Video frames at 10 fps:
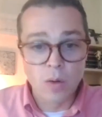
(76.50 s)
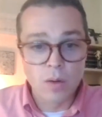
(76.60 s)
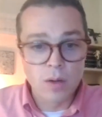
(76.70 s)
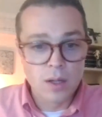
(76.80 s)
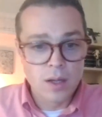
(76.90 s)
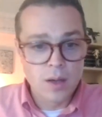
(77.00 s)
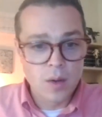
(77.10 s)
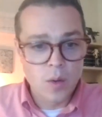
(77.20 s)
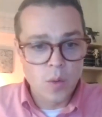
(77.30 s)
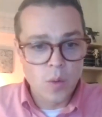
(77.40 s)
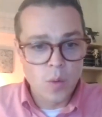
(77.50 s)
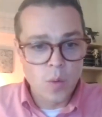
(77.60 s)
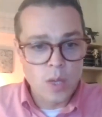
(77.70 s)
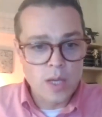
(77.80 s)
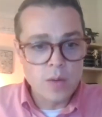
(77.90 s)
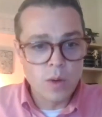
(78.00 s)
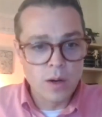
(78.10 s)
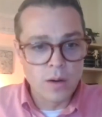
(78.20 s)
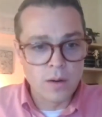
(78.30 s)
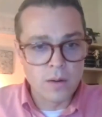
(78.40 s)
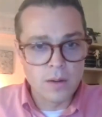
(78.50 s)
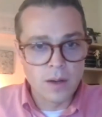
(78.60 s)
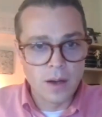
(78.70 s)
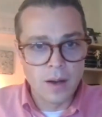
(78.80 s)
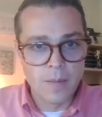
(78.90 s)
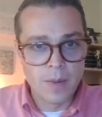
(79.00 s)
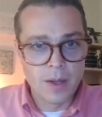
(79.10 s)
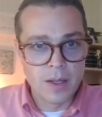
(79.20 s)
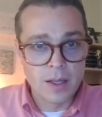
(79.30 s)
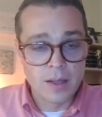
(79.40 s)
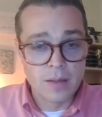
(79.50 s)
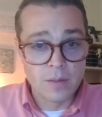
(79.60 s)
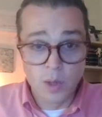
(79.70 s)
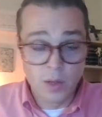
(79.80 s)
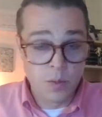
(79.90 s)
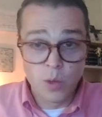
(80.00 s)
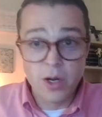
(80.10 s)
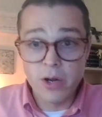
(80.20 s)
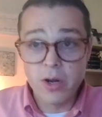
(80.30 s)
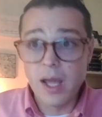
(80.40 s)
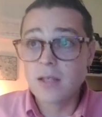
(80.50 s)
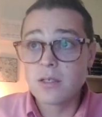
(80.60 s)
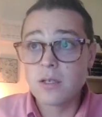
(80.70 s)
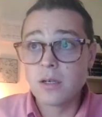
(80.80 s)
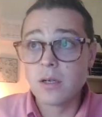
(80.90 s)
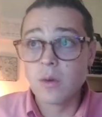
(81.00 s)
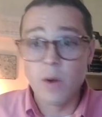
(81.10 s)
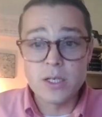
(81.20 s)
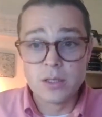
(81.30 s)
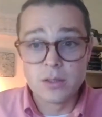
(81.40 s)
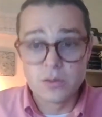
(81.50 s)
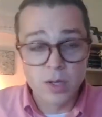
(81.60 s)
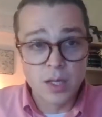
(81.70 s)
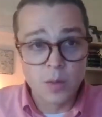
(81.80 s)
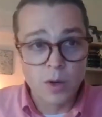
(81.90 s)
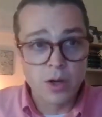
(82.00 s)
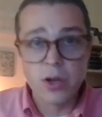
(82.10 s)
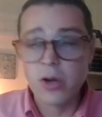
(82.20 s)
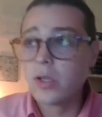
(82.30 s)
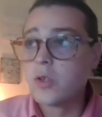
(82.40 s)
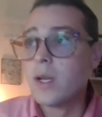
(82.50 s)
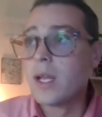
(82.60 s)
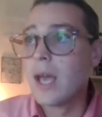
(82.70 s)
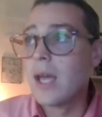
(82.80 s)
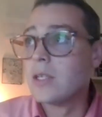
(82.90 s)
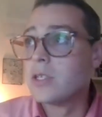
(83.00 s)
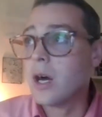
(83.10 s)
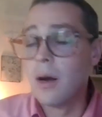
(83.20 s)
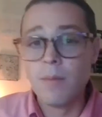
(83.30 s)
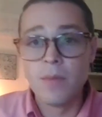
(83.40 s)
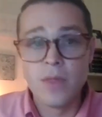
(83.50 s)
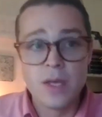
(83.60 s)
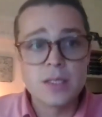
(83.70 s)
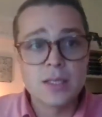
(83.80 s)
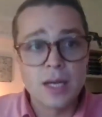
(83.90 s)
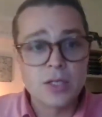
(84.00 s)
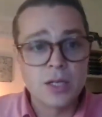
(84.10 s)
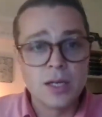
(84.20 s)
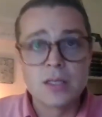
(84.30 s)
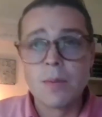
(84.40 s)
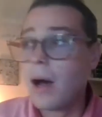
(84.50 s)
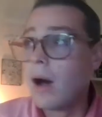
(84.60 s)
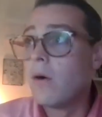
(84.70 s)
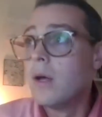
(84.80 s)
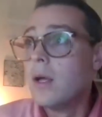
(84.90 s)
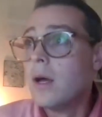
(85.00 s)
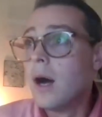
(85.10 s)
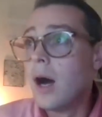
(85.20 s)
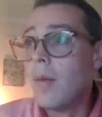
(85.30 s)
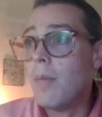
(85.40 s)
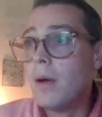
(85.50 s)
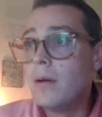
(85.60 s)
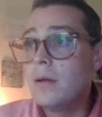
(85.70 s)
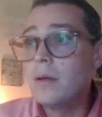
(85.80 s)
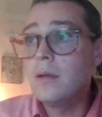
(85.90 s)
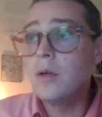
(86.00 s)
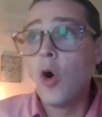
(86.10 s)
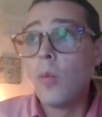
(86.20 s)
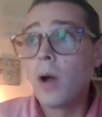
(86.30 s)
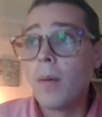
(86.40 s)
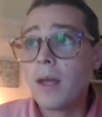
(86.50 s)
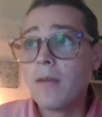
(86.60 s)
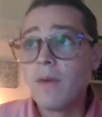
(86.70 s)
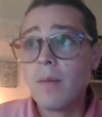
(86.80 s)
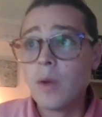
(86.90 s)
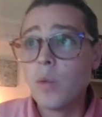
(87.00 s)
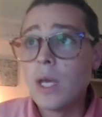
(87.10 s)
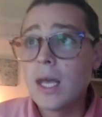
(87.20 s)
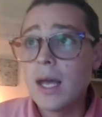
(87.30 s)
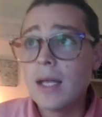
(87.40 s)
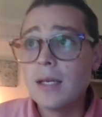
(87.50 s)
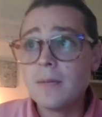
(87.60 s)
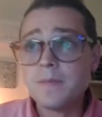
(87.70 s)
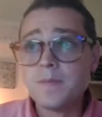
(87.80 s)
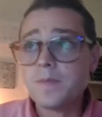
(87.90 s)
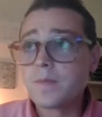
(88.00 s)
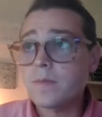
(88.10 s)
So we will we're here to answer questions, really. We're here to engage. This session is about homecoming and family weekend.